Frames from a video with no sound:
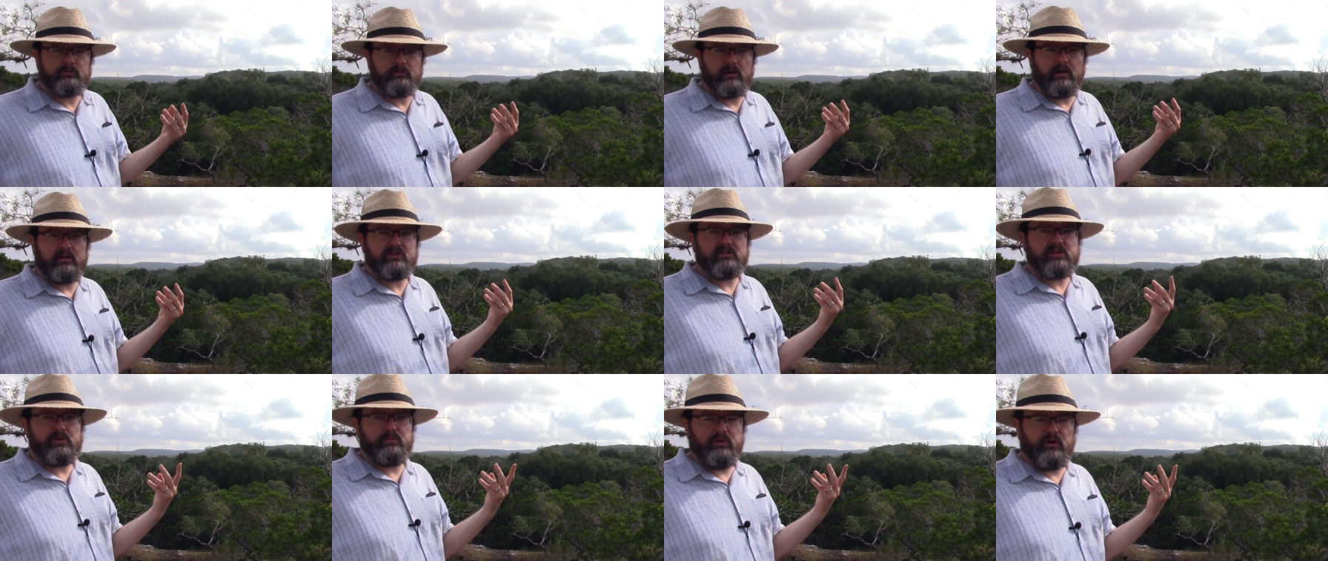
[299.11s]

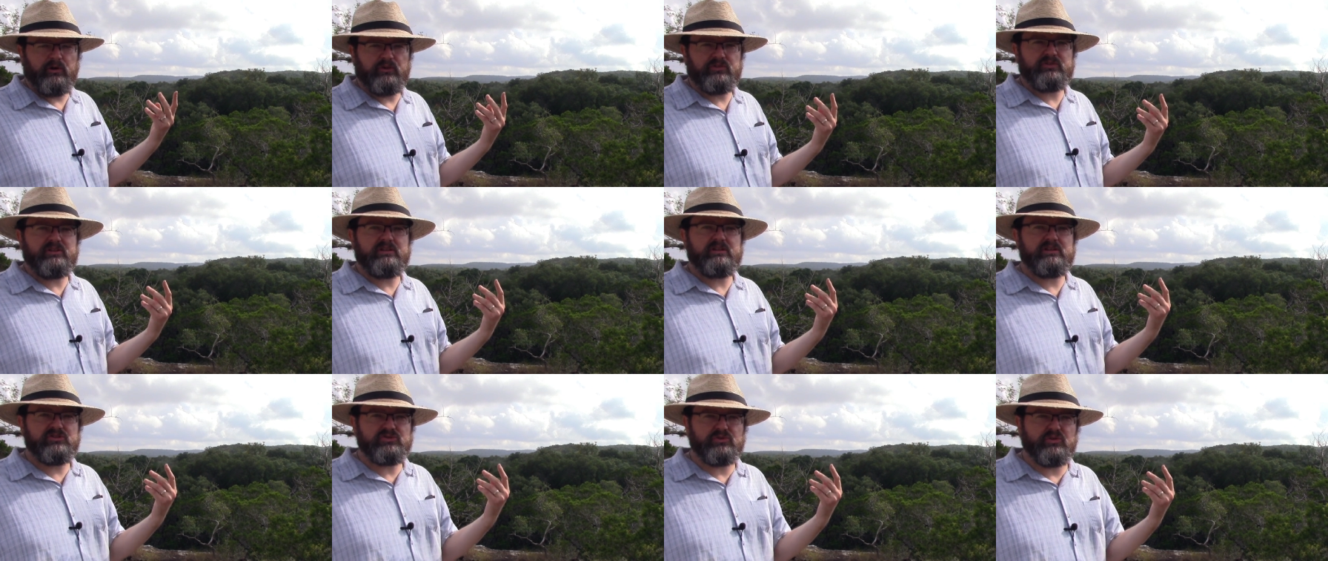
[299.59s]
It's composed
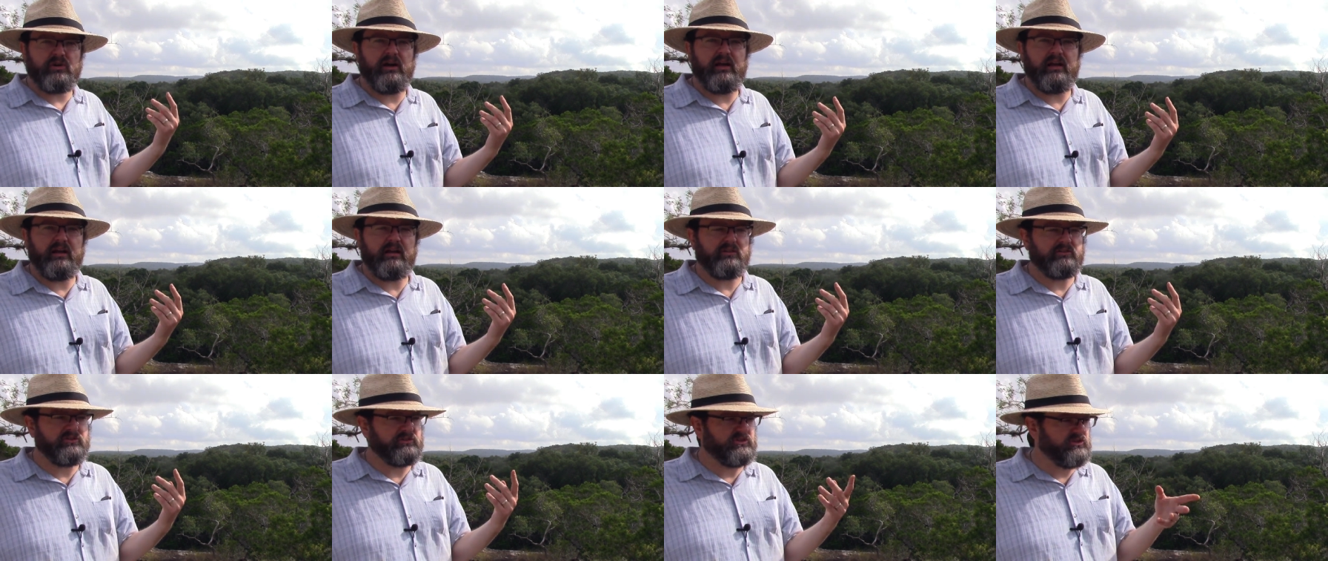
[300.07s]
of these
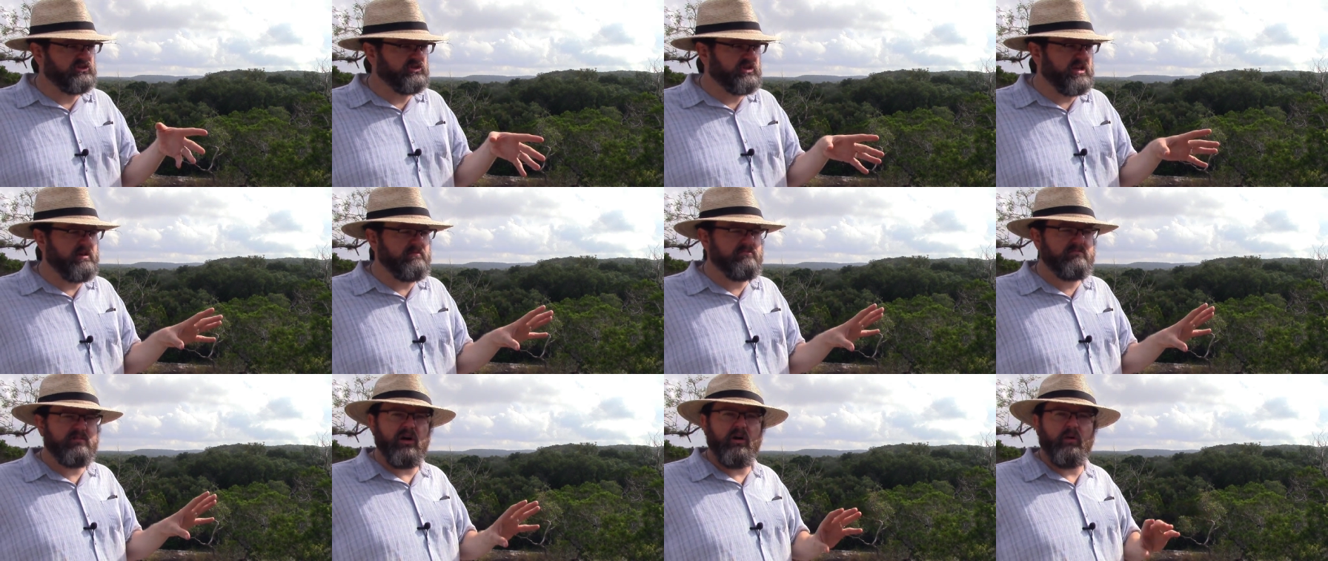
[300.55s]
triangles. You just
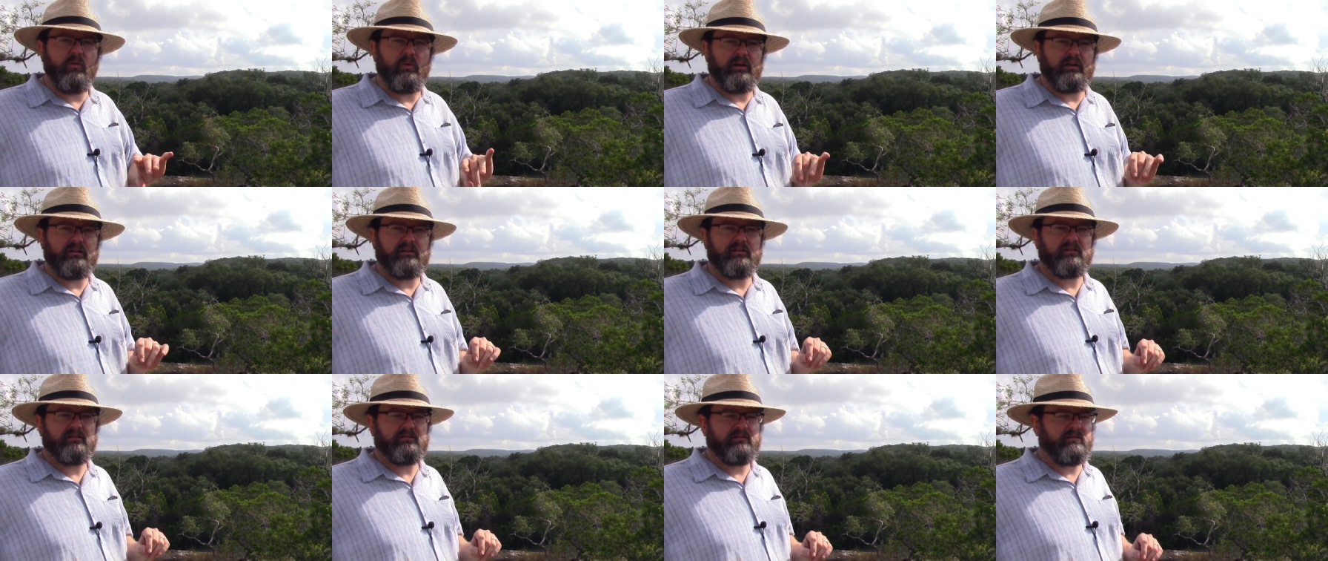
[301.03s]
keep
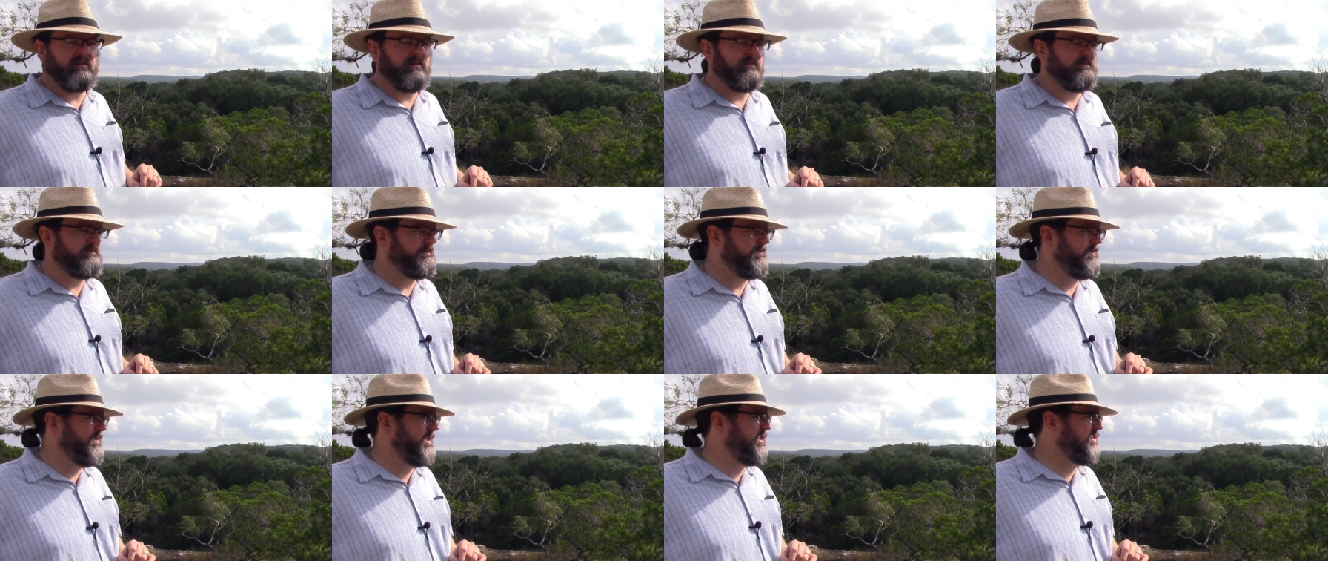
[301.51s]
going.
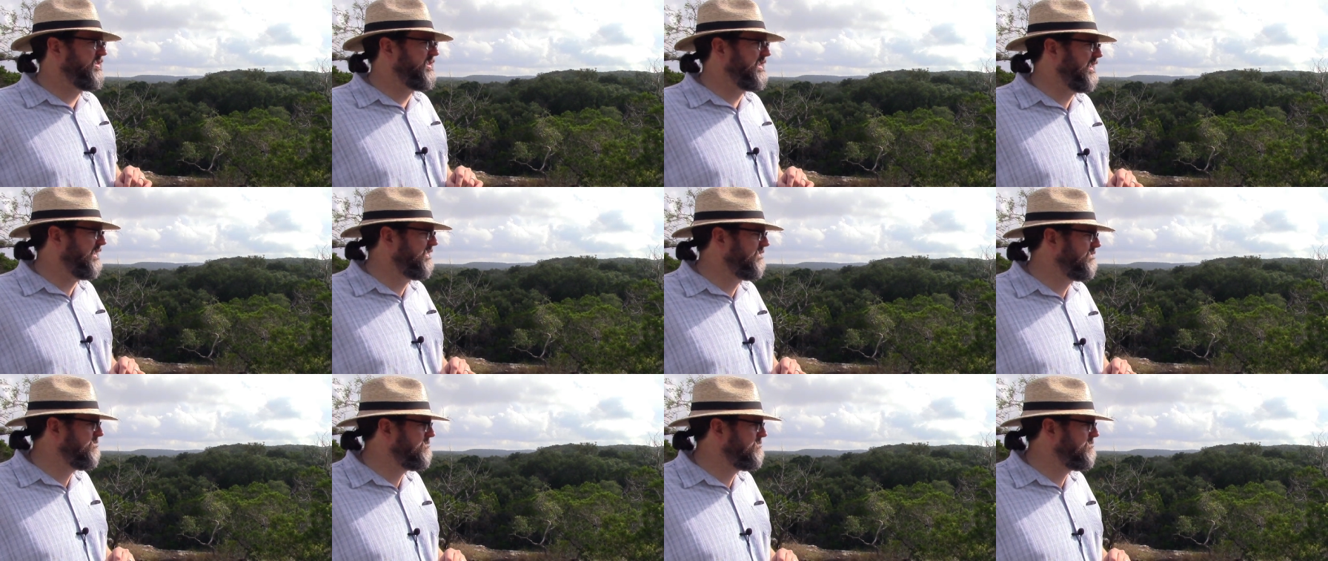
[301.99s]
Okay.